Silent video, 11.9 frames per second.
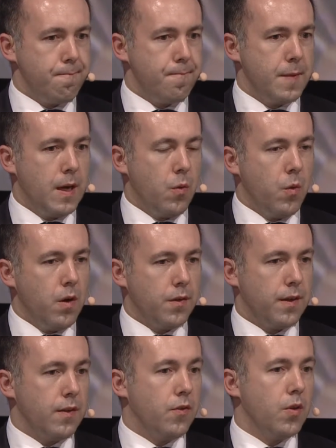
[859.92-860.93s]
there
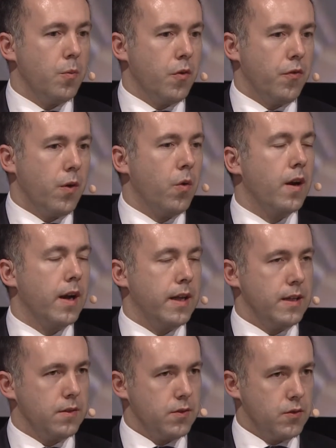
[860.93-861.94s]
was, and some of our
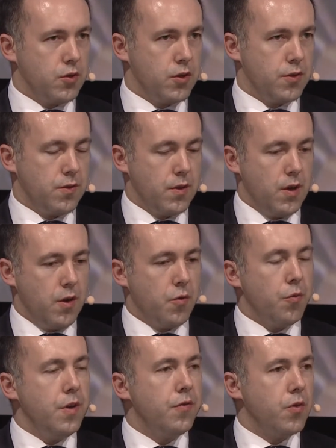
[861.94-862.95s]
clients just
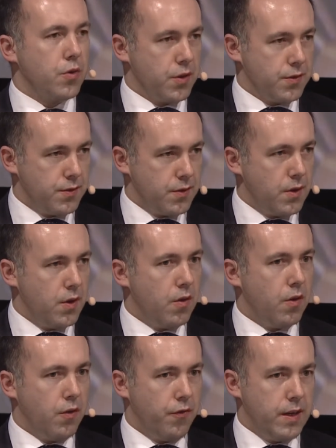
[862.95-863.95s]
refocus
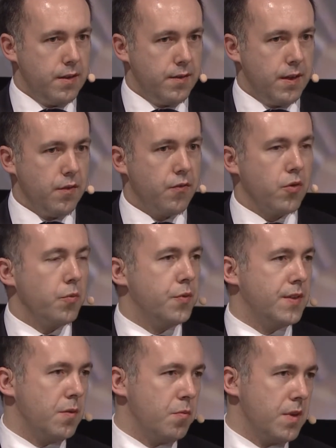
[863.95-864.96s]
on the financing from
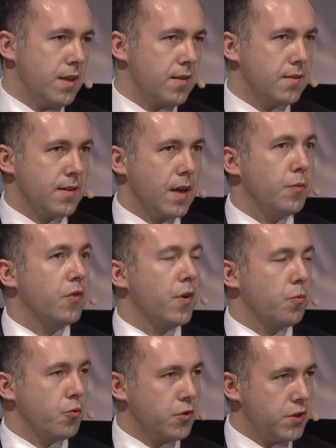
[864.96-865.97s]
CMBS types of
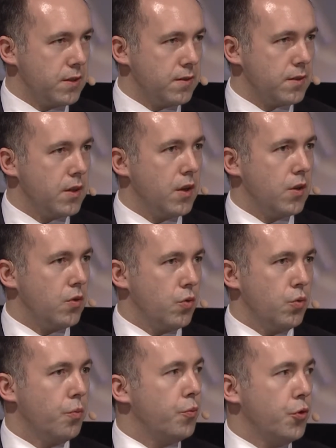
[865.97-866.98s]
approaches
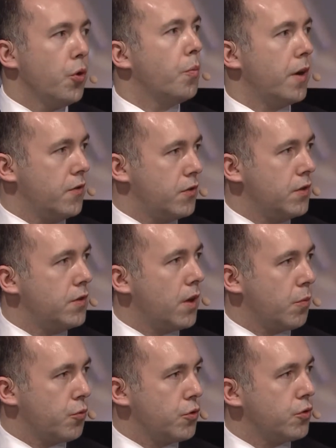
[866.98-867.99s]
to pure balance sheet
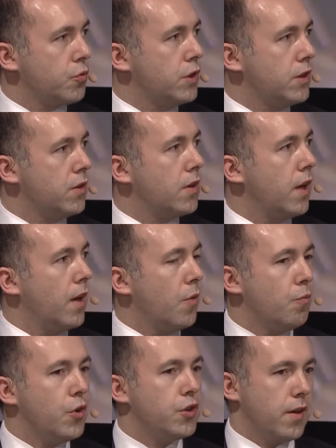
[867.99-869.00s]
approach, which is
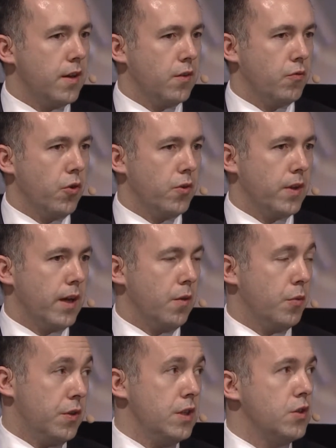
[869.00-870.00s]
much less volatile.
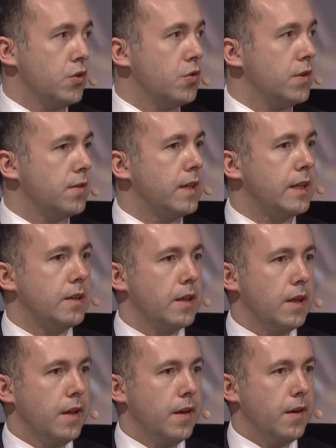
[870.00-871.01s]
But the issue is that
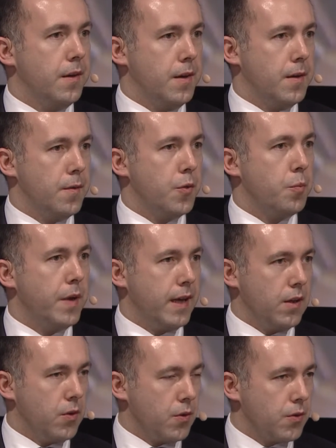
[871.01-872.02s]
the
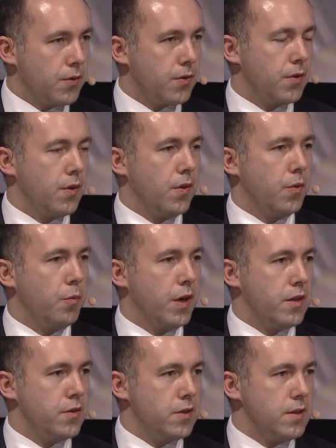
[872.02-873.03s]
bankers on
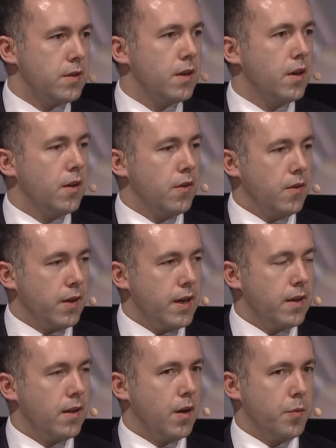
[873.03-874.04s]
balance sheet,
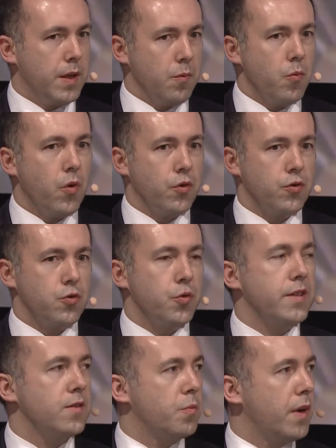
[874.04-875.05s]
again, are being more
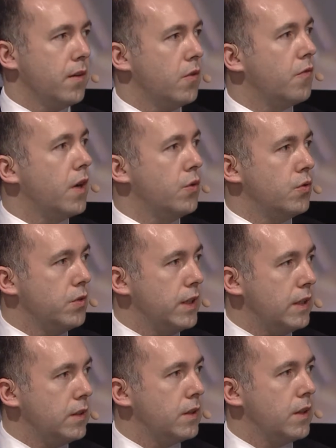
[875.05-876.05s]
stressed by the value
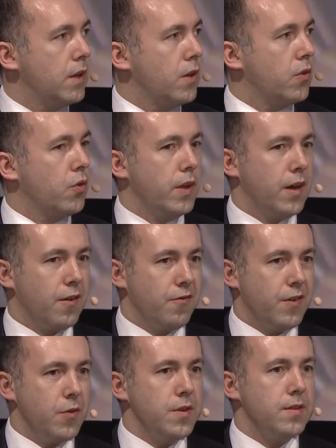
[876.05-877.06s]
today. So they are
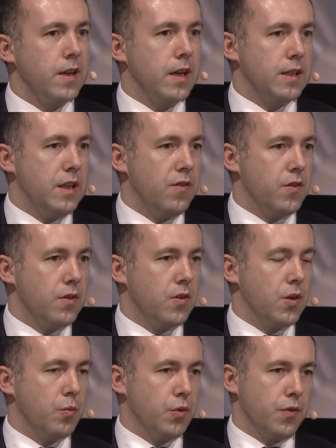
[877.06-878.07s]
very selective in
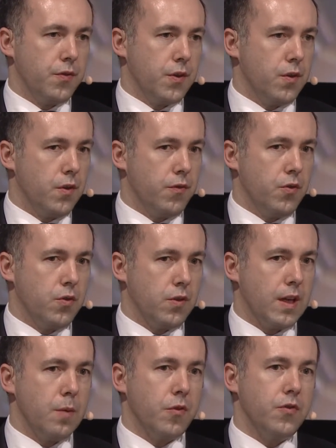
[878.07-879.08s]
terms of the
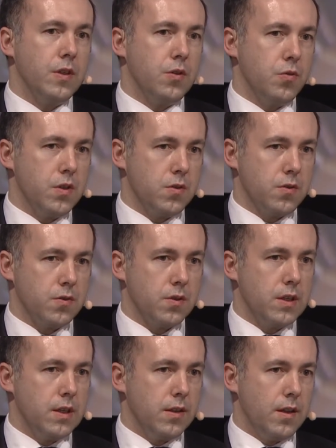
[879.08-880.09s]
type of situations
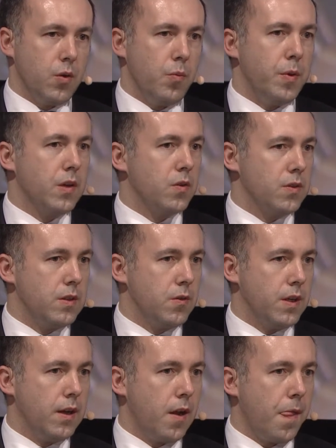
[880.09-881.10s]
they will be
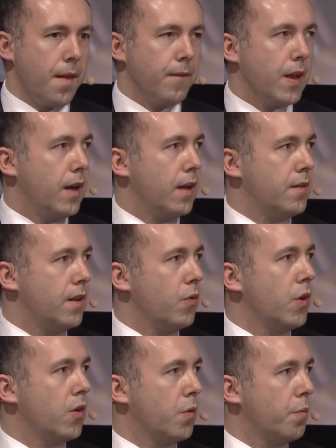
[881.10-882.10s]
considering. And I think
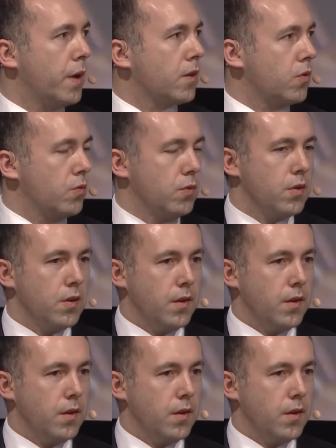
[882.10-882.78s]
we come back to,